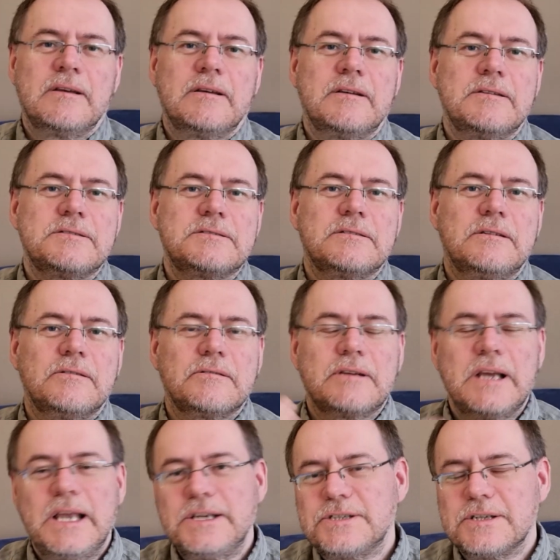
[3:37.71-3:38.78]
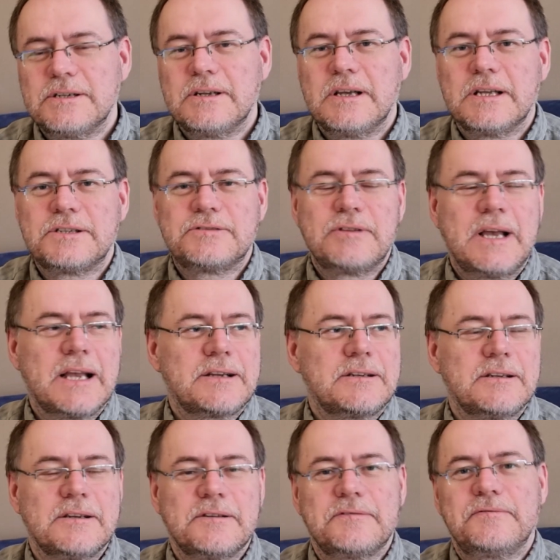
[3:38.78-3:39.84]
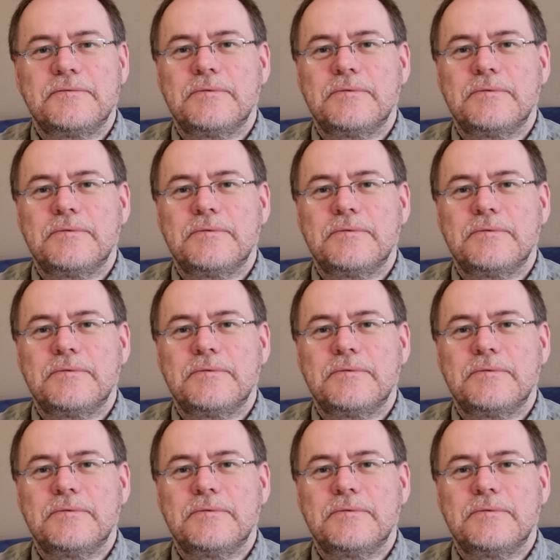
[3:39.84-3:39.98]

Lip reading: Is the location attractive?